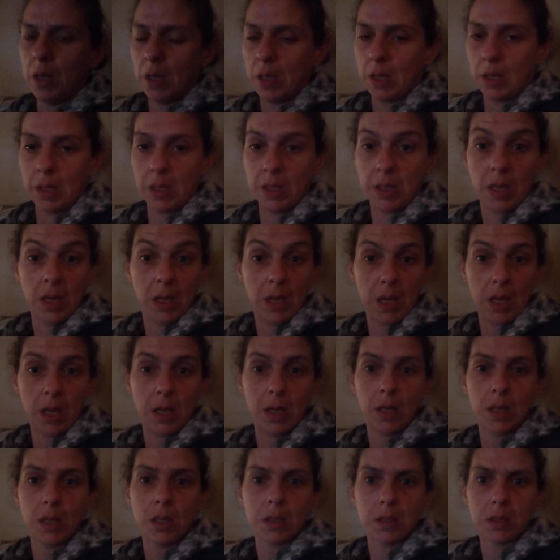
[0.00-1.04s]
And
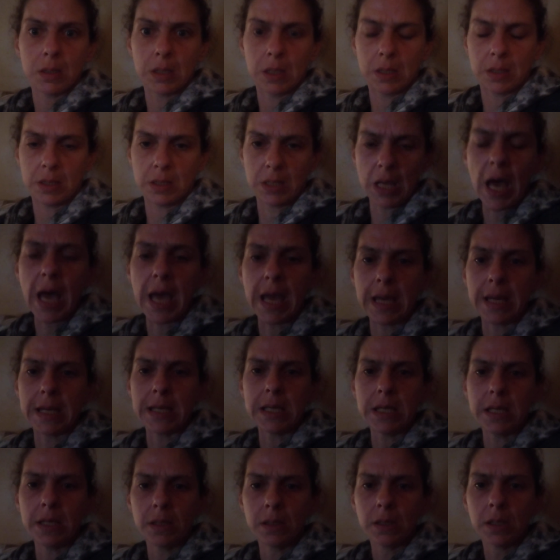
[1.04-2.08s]

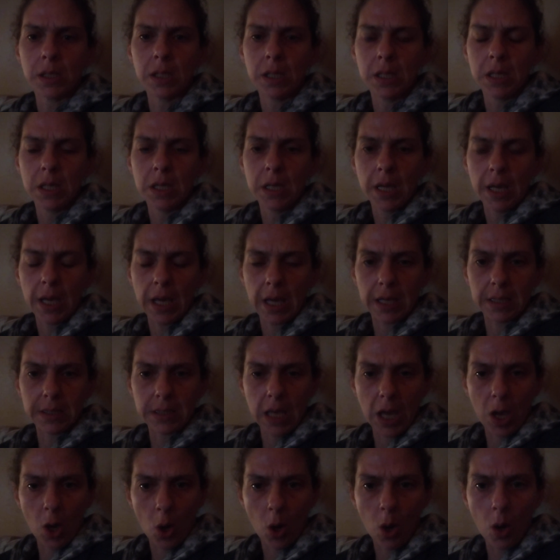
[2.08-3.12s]
society as
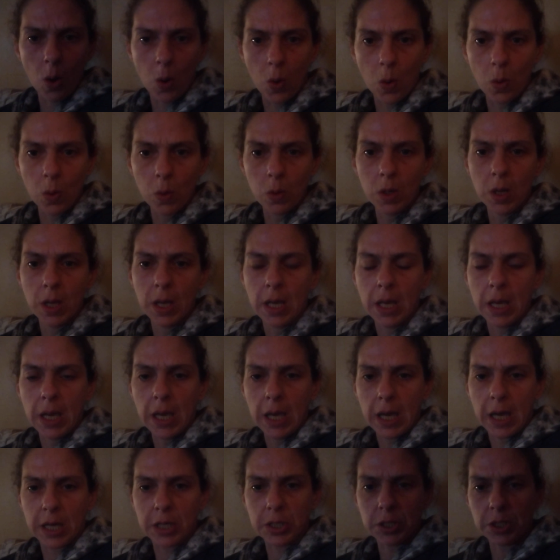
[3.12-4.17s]
a whole
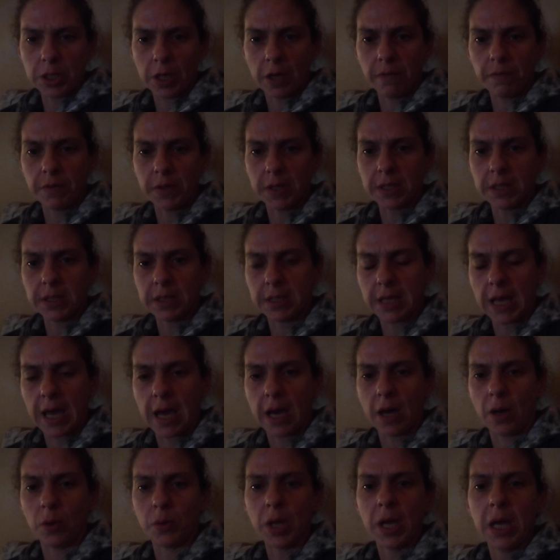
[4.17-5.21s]
has shoved this
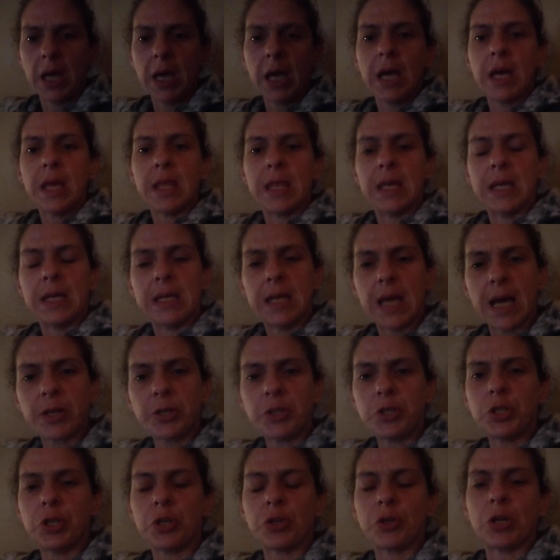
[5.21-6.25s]
down the
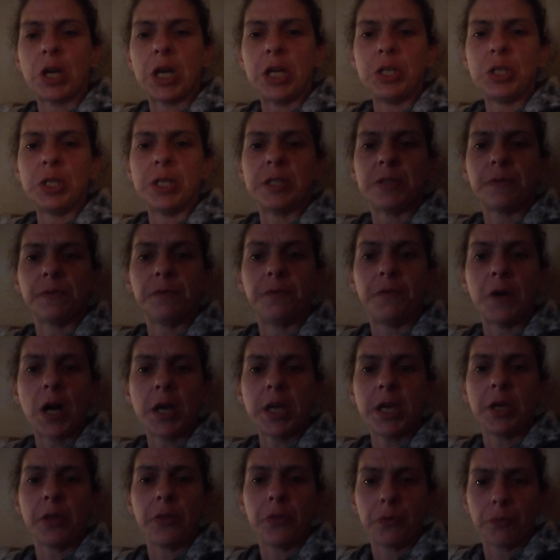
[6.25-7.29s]
next generation's
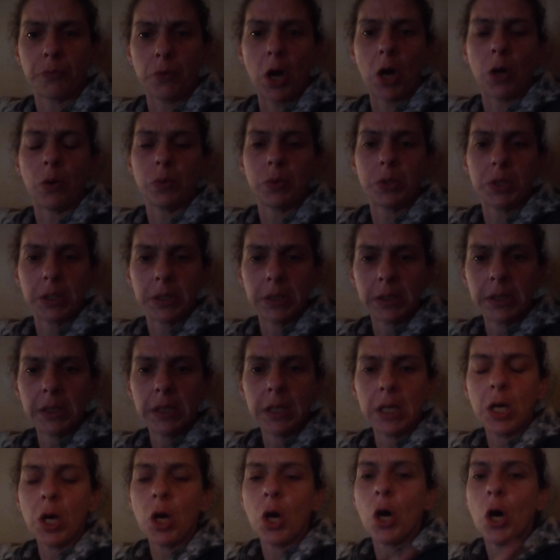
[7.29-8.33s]
fucking throat
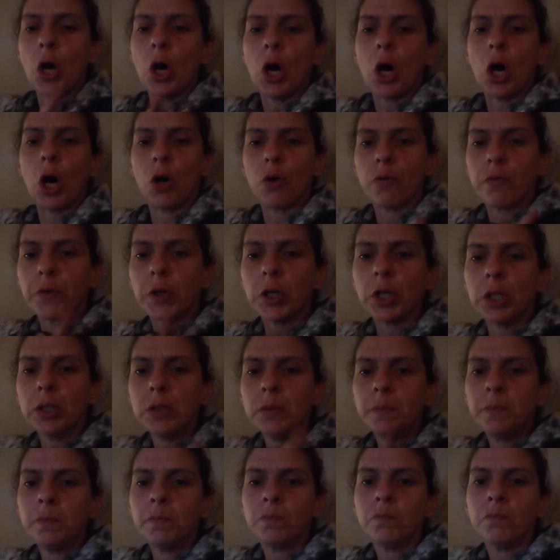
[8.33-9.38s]

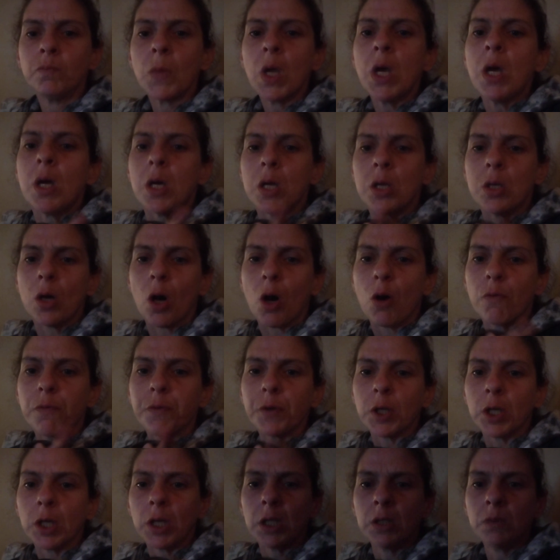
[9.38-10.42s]
over and
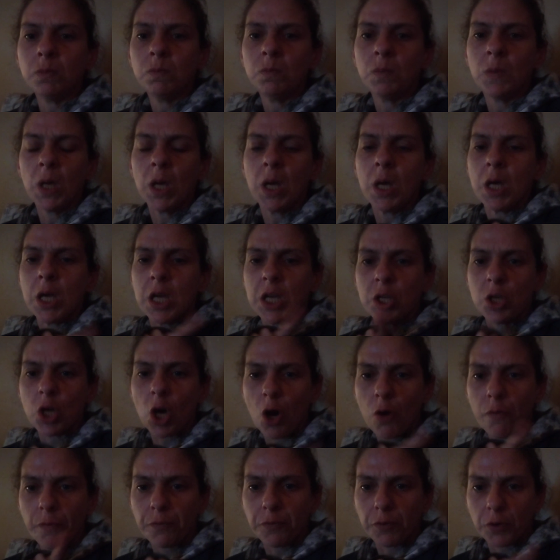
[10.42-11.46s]
over and
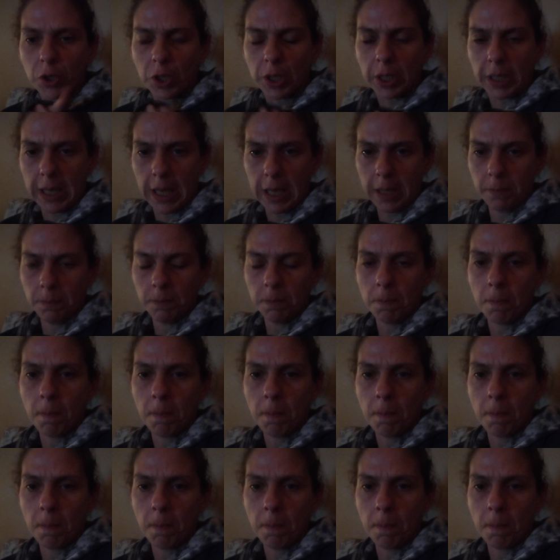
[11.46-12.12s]
over again.